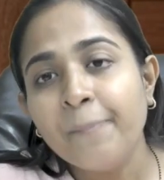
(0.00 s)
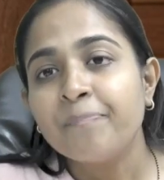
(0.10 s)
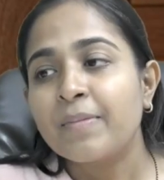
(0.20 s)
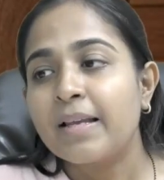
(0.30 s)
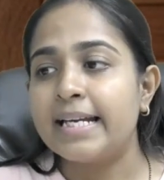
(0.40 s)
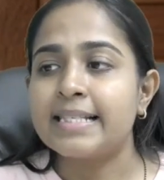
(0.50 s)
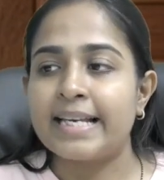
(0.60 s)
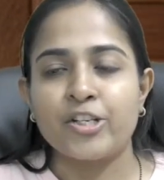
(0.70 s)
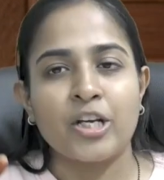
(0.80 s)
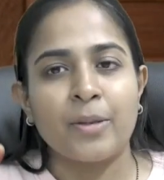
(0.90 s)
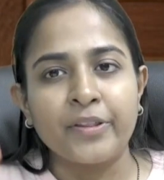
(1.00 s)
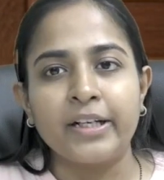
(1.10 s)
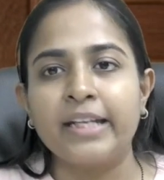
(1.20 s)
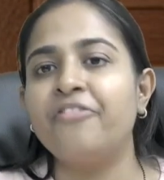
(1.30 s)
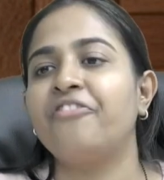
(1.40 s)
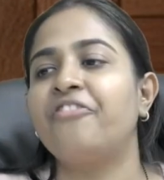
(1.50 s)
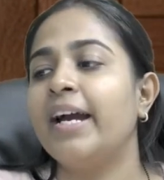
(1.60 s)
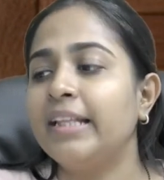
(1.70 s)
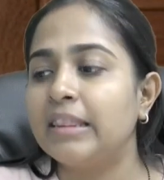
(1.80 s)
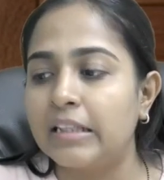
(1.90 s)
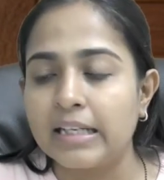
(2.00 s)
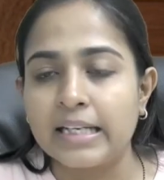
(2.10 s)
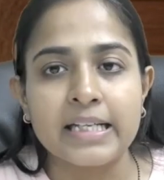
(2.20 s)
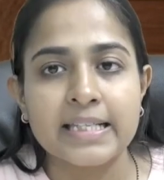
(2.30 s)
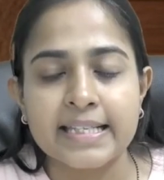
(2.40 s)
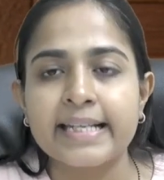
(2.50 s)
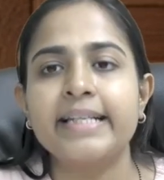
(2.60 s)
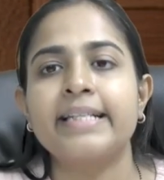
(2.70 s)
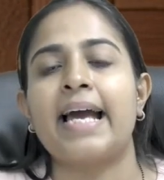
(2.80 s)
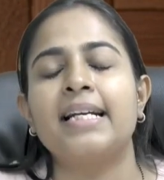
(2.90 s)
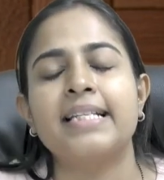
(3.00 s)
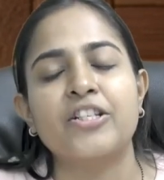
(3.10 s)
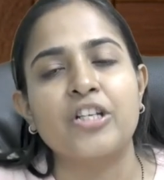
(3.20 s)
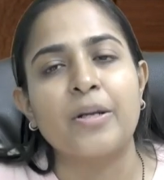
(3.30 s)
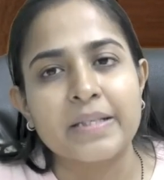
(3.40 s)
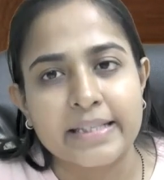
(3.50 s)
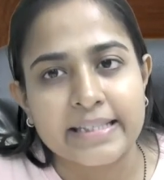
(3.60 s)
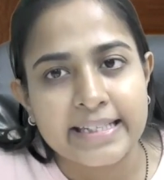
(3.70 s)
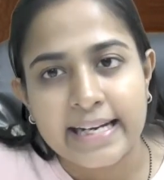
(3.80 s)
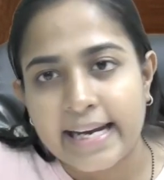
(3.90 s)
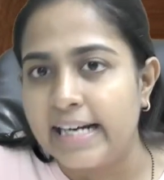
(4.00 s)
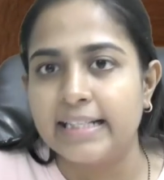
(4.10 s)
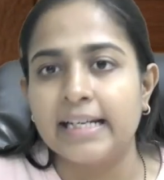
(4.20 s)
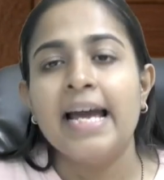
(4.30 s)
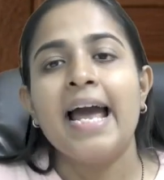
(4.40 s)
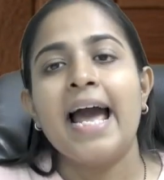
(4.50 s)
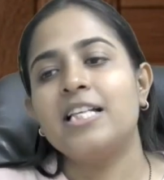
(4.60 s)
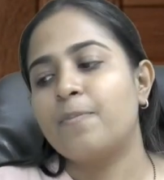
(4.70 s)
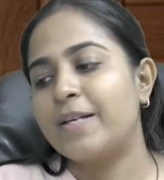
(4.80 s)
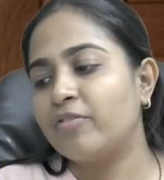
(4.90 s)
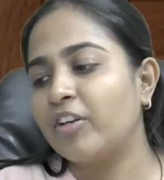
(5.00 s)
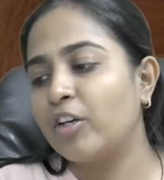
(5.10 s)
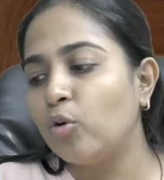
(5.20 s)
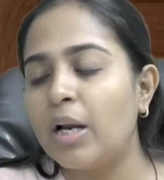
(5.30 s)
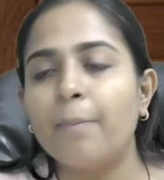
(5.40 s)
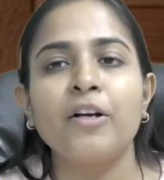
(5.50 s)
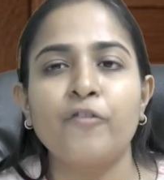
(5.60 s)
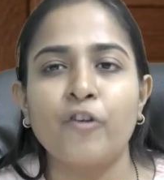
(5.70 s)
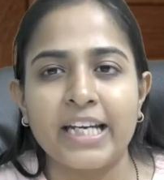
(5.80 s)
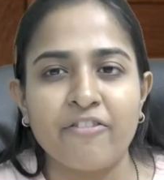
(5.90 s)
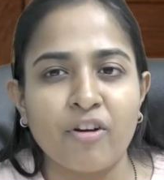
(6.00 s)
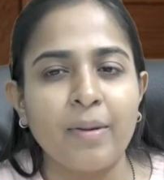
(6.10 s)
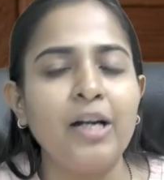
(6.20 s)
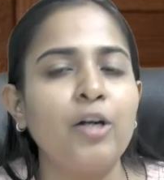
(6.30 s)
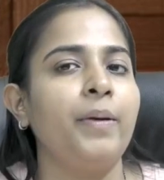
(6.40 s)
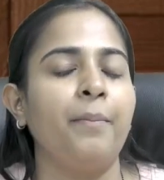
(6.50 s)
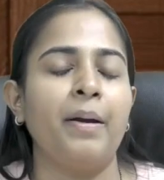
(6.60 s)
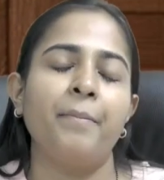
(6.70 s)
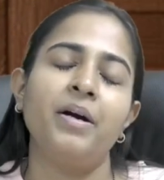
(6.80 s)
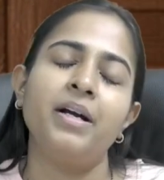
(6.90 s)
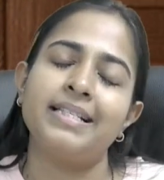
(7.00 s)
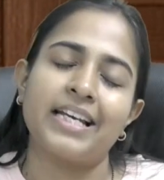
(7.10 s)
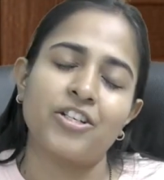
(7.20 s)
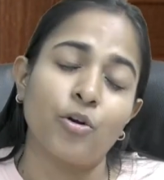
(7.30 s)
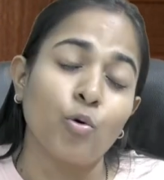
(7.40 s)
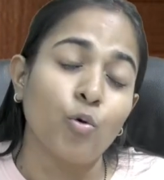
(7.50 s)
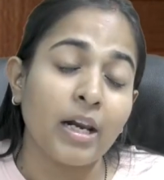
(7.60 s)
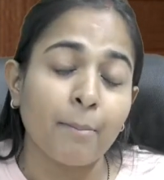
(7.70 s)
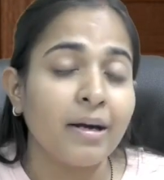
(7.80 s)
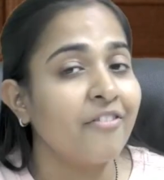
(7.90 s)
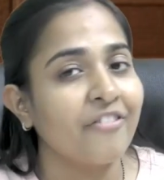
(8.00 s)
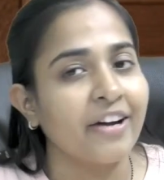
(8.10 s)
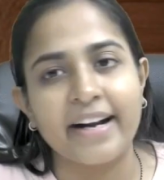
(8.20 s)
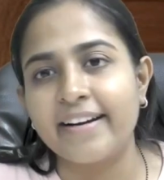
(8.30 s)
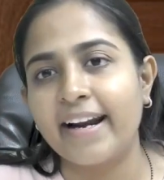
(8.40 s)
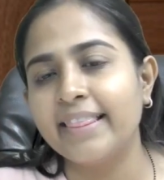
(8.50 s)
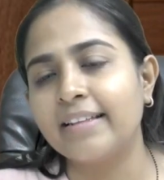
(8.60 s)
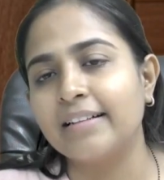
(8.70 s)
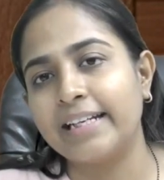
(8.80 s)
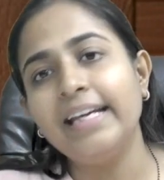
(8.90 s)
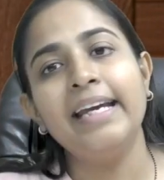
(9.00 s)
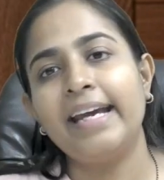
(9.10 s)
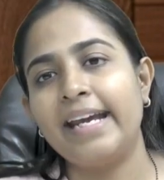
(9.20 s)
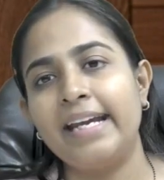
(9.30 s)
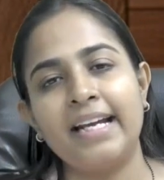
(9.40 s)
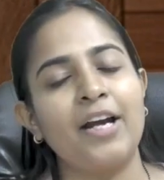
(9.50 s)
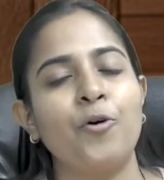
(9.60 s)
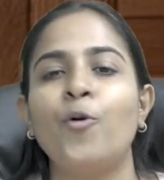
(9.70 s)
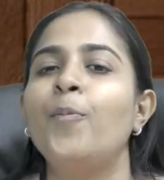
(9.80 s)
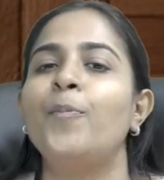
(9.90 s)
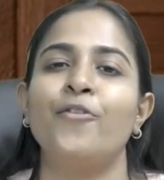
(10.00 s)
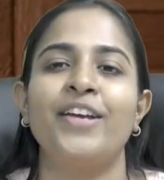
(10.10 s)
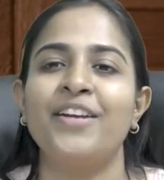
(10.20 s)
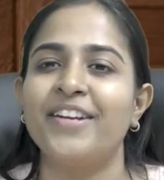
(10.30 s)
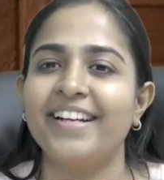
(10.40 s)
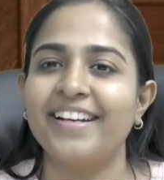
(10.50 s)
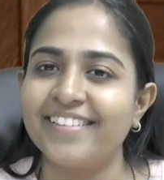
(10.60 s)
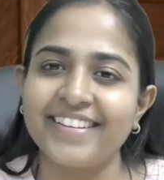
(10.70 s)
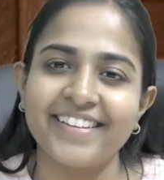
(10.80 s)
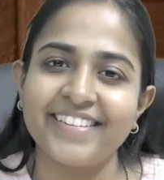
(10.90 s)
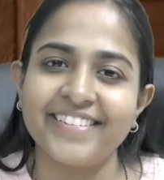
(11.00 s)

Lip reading: Yes, section number 35, 36 and section number 68. And specific rule number for e-way bill to be remembered is rule number 138. I hope you are very, very clear till here.